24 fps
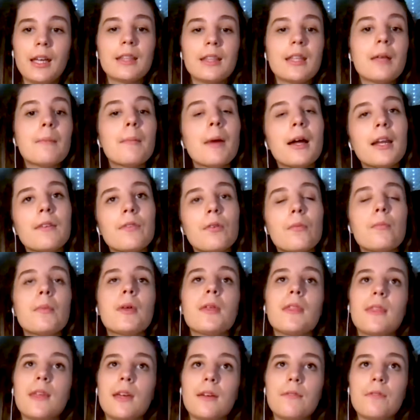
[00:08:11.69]
and they might even
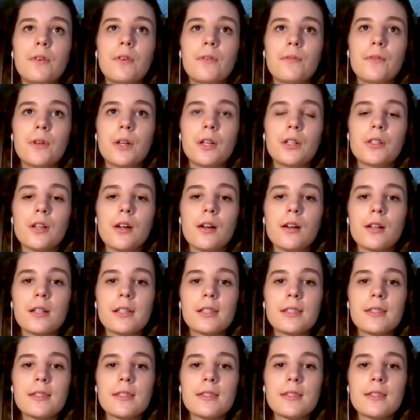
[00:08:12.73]
be thankful for your
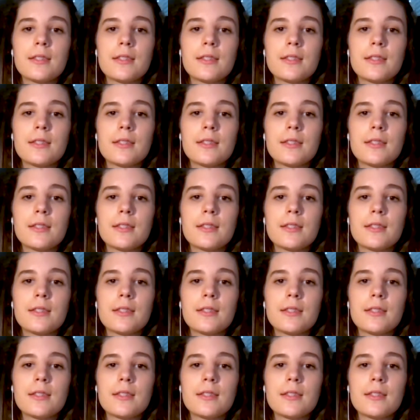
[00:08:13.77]
docs,